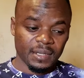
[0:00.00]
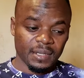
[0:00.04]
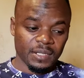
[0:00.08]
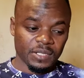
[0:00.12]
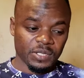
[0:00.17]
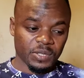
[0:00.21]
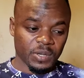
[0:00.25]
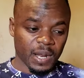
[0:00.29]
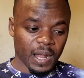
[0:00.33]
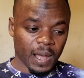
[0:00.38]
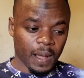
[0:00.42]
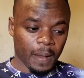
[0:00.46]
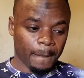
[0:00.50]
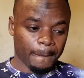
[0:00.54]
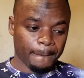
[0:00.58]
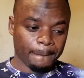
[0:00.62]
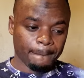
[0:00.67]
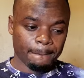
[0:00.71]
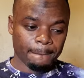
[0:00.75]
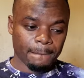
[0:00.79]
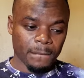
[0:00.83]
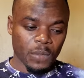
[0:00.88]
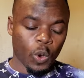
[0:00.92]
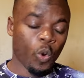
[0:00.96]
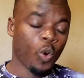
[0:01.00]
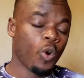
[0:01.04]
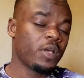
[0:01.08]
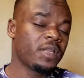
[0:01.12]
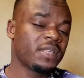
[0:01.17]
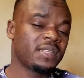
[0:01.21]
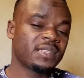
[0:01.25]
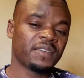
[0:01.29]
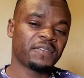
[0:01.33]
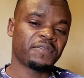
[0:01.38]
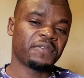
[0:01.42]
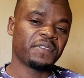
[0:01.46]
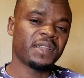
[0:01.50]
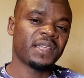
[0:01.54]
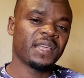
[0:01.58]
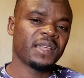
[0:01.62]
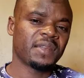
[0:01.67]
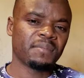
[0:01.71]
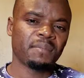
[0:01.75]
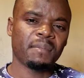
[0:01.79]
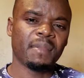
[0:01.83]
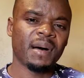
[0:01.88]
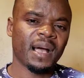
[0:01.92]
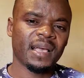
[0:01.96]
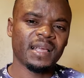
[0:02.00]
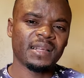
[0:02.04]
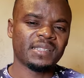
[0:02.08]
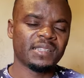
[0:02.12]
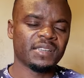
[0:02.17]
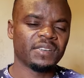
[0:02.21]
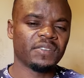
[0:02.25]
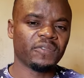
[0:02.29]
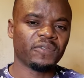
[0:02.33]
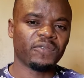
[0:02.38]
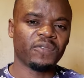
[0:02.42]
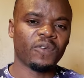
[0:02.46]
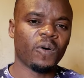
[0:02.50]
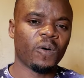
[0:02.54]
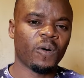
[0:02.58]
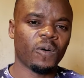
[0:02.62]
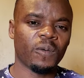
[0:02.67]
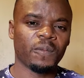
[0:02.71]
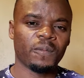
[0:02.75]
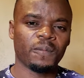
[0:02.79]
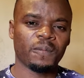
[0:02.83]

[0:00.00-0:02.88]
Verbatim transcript: So now, who is affiliate marketing for?